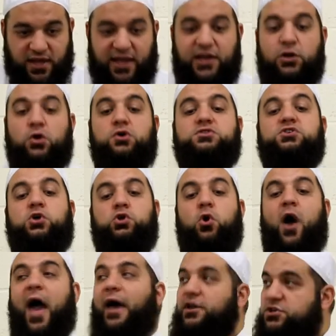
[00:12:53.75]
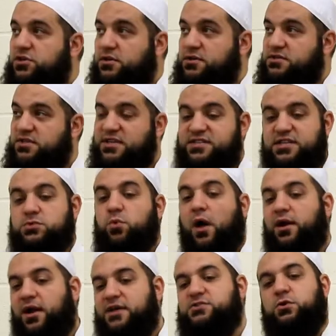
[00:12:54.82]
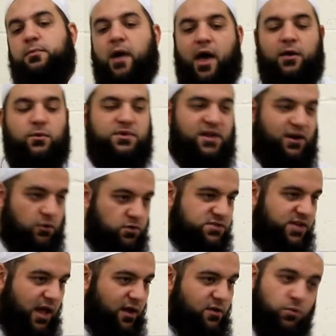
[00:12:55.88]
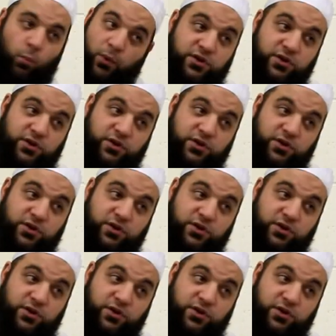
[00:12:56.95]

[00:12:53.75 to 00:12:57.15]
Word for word: He looks at your action. This is what Allah subhanahu wa ta'ala looks at.